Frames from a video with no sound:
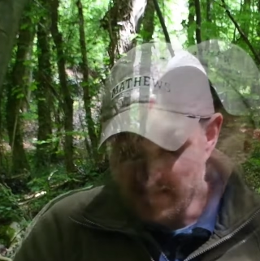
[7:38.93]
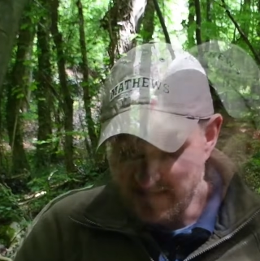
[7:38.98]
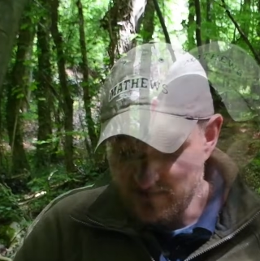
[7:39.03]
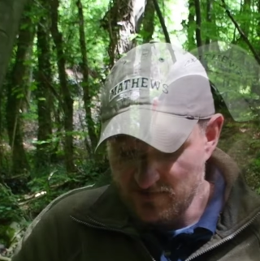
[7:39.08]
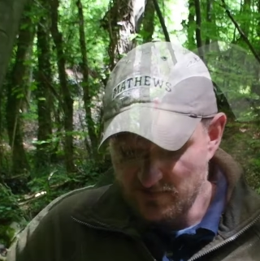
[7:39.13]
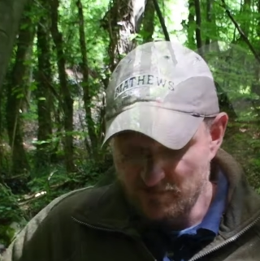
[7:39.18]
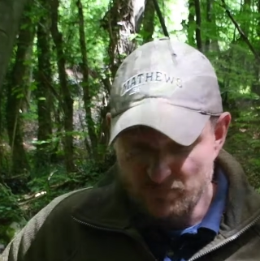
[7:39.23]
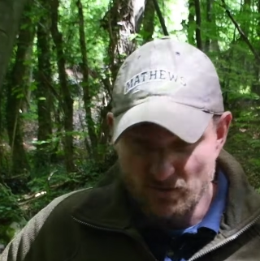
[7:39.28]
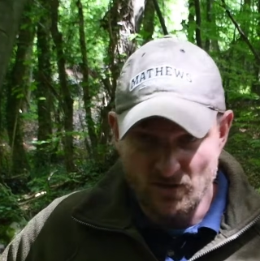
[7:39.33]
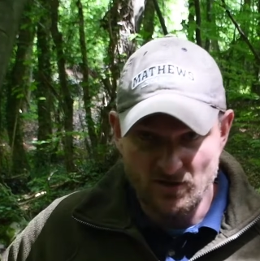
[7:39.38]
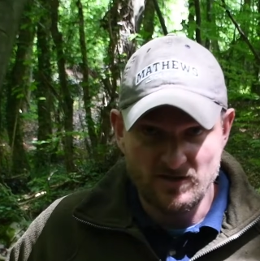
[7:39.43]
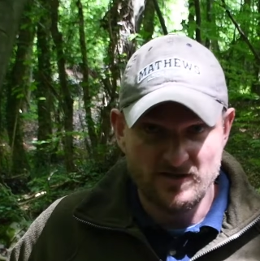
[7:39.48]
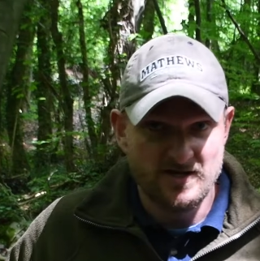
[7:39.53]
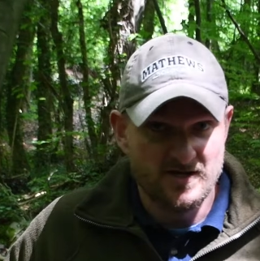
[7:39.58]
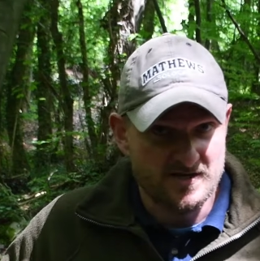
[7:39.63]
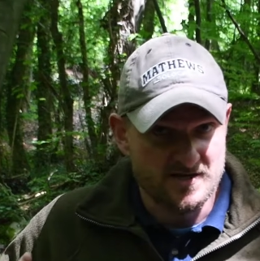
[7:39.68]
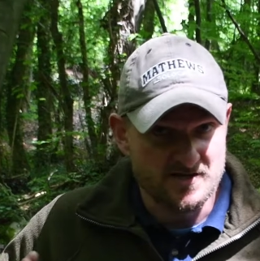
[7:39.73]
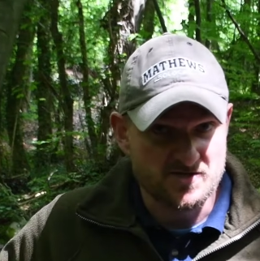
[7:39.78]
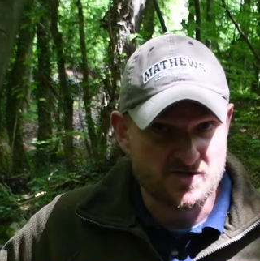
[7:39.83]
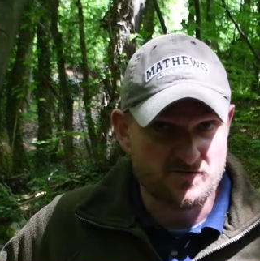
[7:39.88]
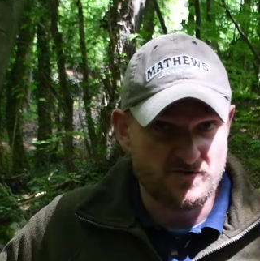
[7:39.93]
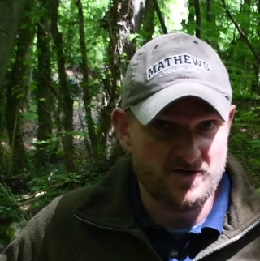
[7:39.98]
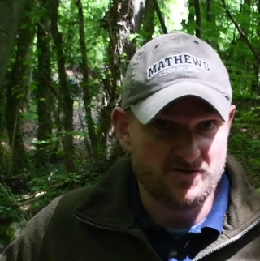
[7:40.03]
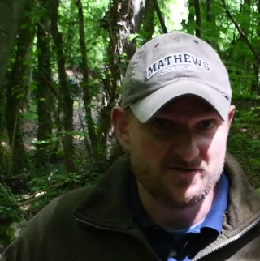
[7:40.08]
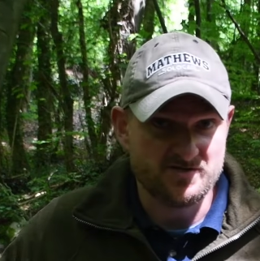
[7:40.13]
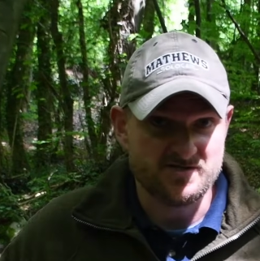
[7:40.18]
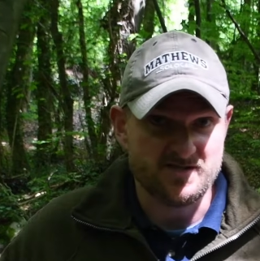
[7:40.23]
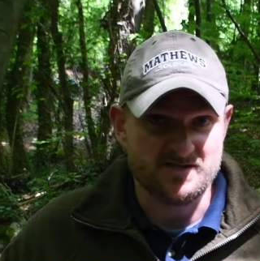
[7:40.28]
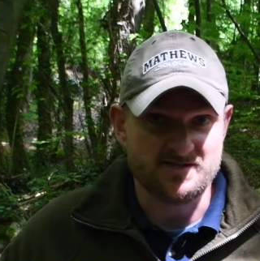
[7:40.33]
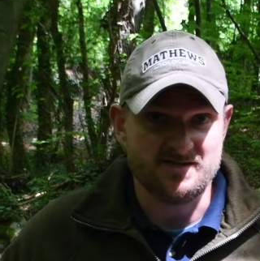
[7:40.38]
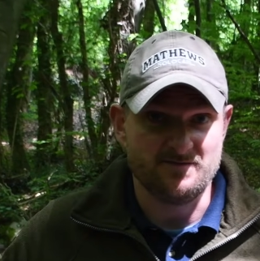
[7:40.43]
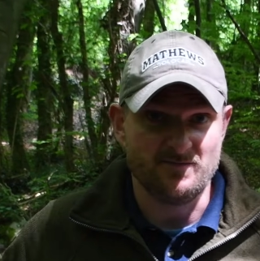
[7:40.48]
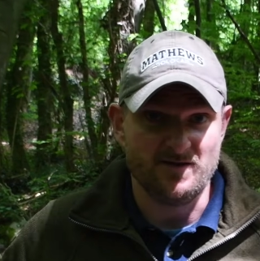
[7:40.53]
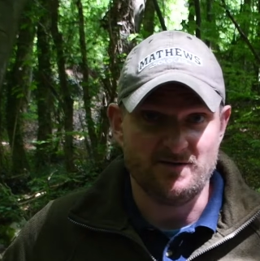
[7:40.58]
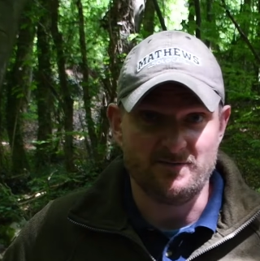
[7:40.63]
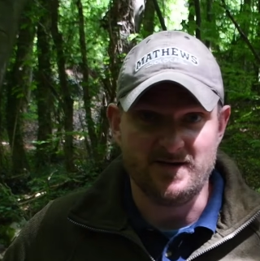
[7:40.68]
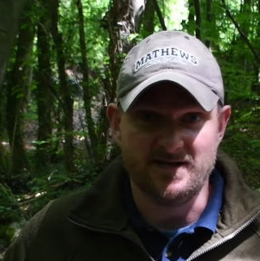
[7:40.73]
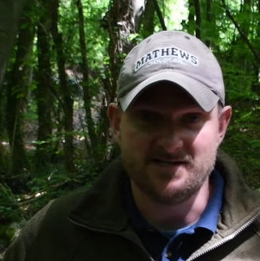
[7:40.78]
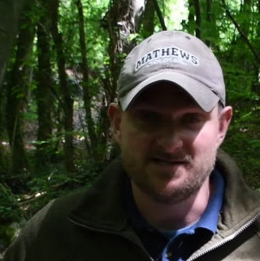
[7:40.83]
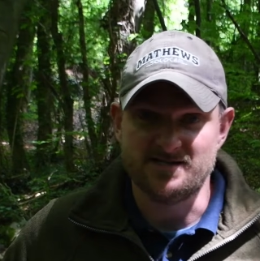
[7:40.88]
Length of pull is
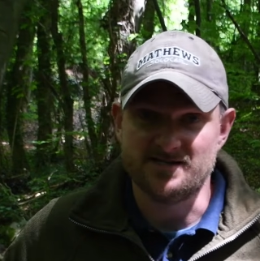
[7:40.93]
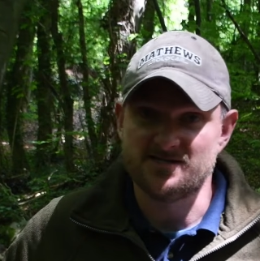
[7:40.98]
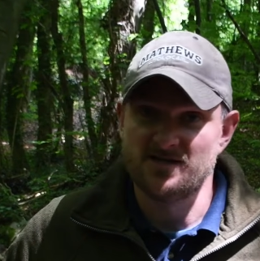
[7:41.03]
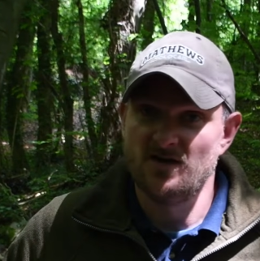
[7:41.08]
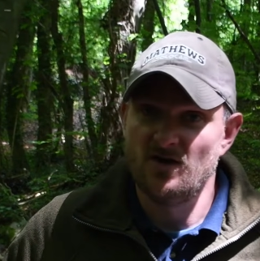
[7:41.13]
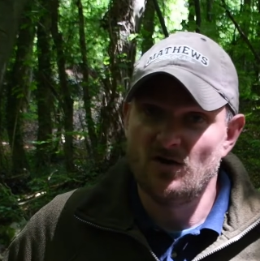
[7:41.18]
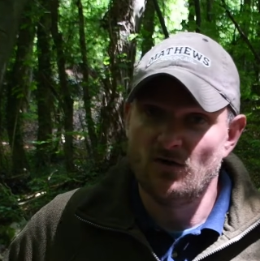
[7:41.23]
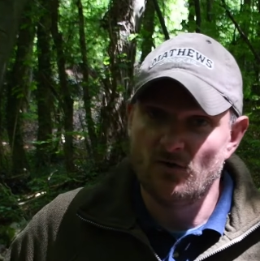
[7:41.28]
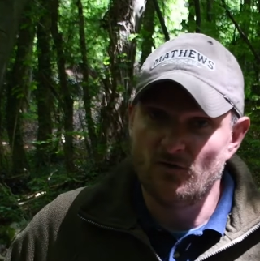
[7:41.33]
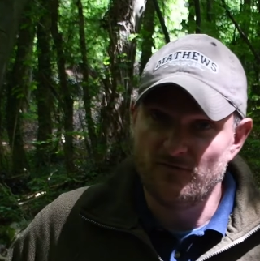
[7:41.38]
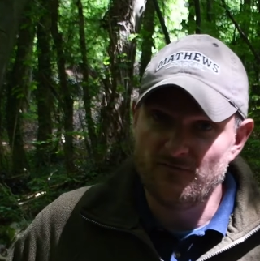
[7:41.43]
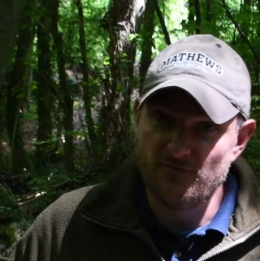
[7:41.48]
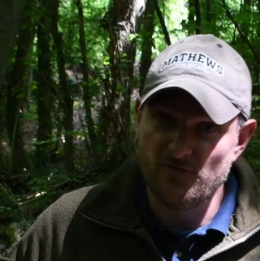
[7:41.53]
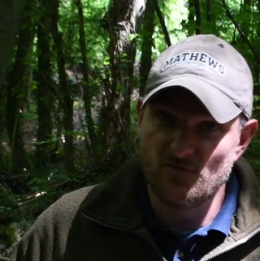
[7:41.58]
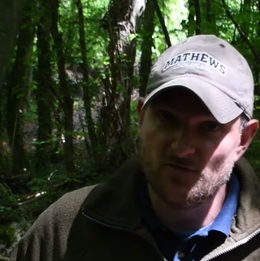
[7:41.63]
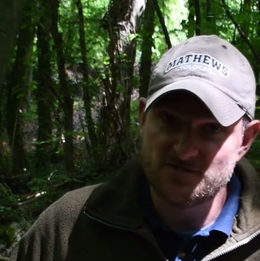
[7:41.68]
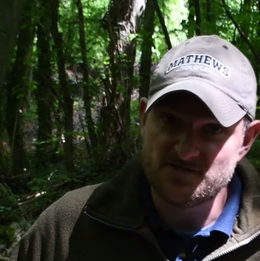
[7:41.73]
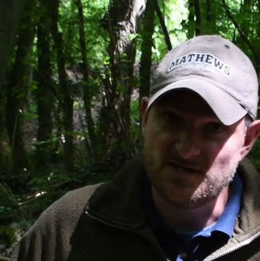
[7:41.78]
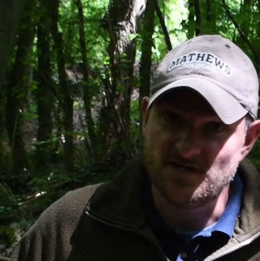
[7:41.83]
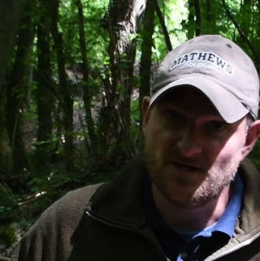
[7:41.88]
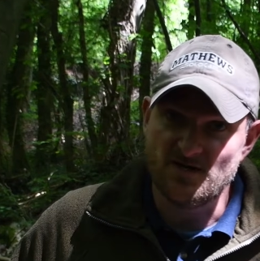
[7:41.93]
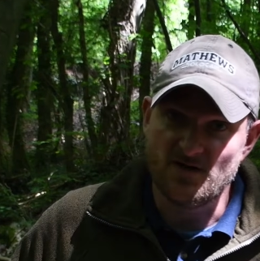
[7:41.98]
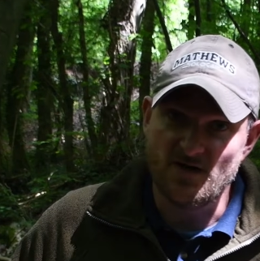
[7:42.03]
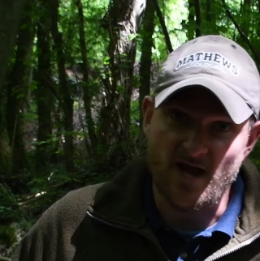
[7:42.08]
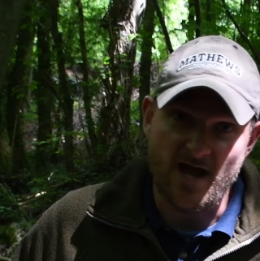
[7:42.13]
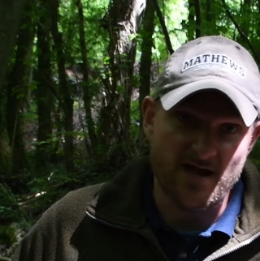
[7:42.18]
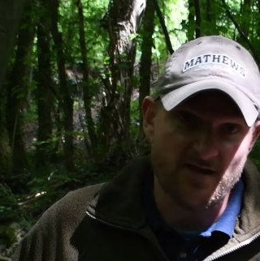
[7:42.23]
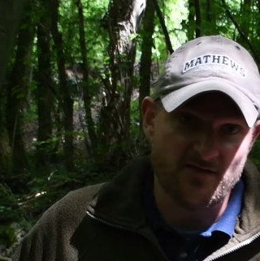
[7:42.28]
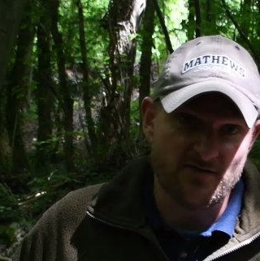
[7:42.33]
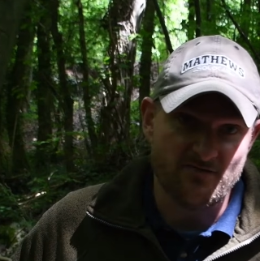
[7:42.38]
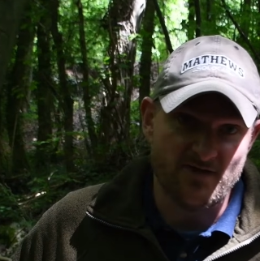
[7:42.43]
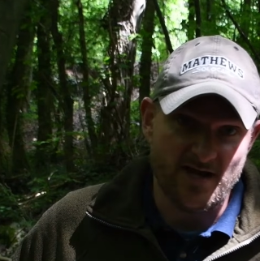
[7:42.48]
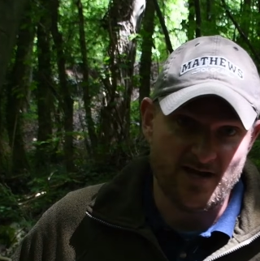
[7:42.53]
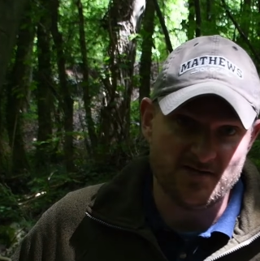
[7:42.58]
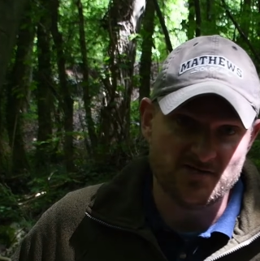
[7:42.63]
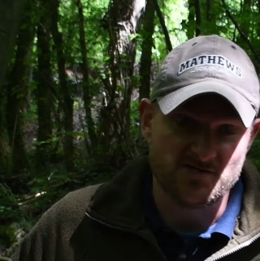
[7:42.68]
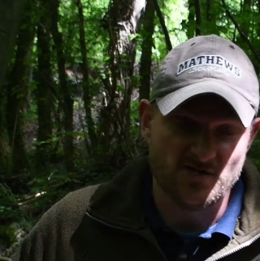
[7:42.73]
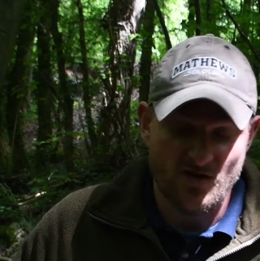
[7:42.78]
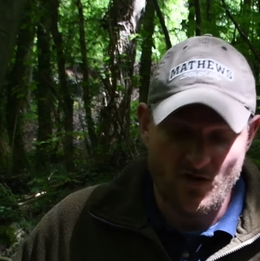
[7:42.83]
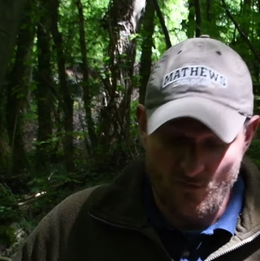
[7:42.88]
360mm or 14 1/8 of an
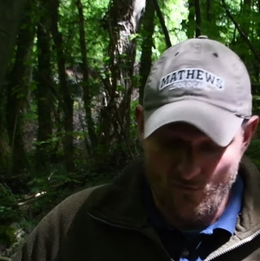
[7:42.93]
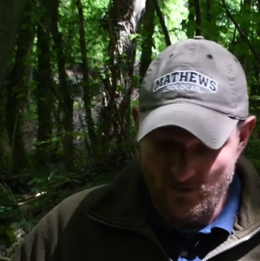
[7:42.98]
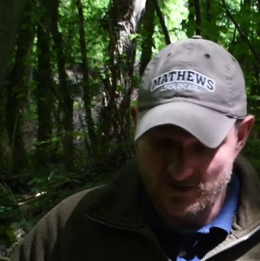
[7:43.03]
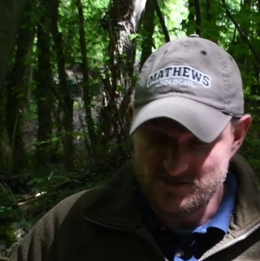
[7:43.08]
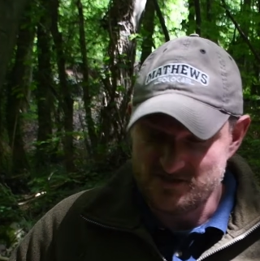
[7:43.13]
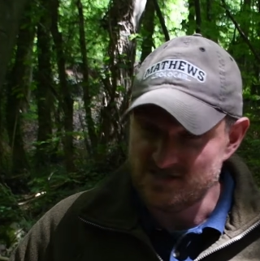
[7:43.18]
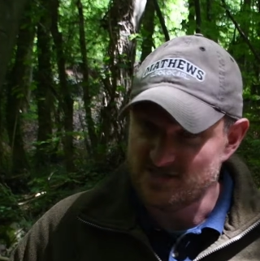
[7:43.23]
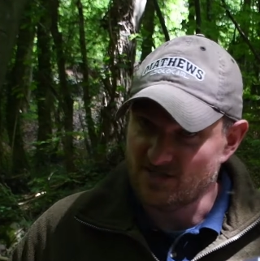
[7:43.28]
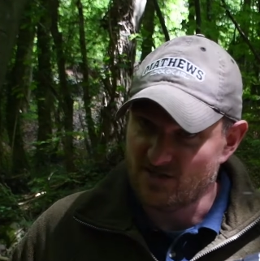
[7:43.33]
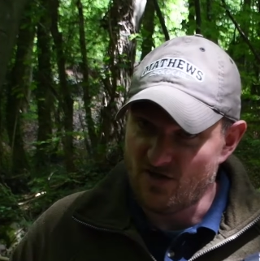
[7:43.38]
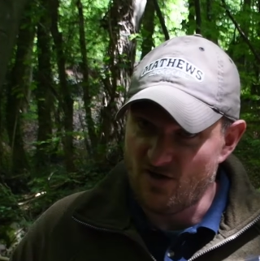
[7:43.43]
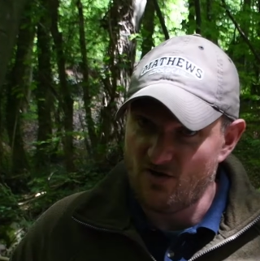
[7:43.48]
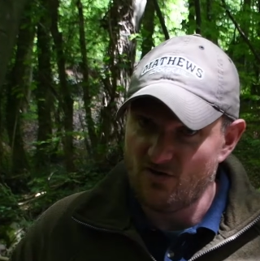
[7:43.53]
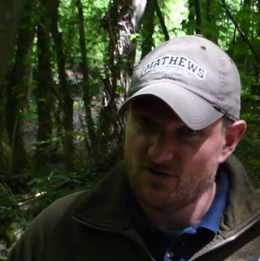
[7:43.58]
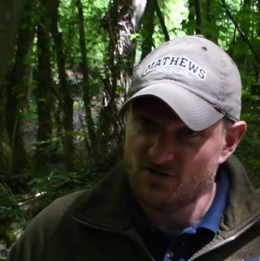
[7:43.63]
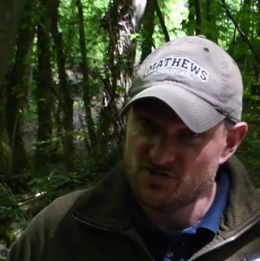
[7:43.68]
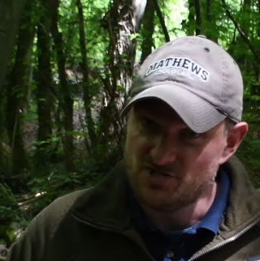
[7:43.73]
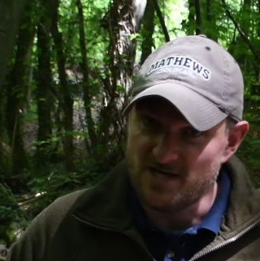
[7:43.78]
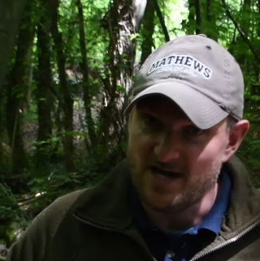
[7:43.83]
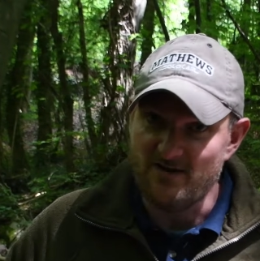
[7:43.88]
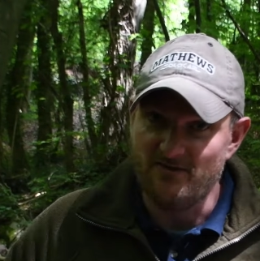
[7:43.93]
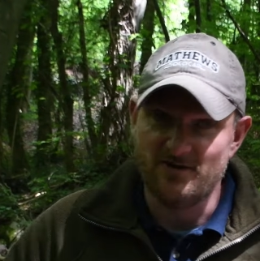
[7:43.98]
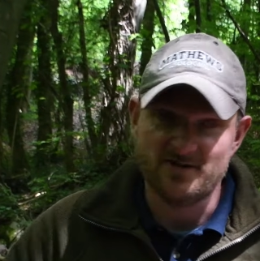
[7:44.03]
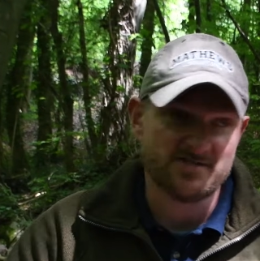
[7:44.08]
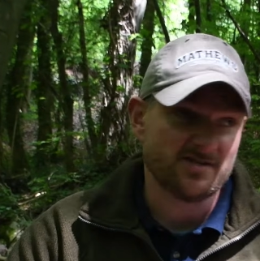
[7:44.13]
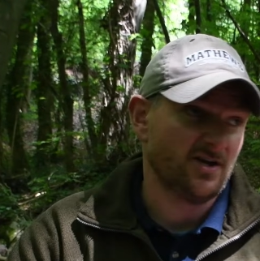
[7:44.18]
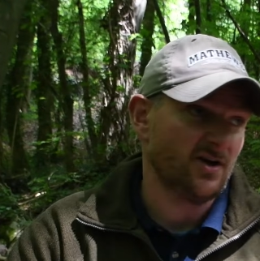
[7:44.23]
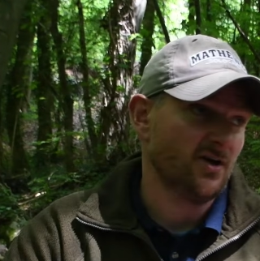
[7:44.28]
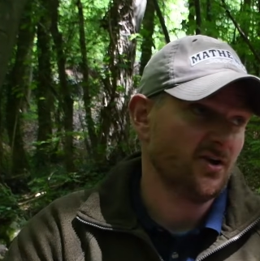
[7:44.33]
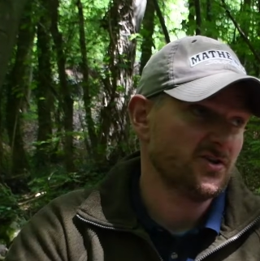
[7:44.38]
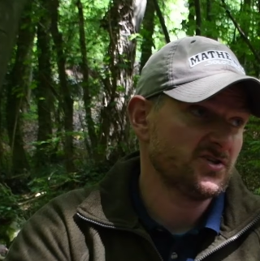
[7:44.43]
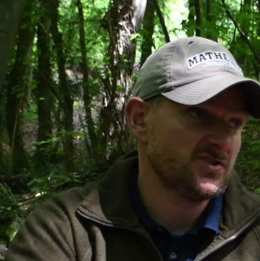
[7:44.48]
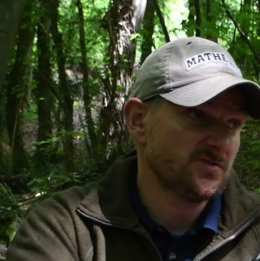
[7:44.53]
inch, which is long, generous, and on a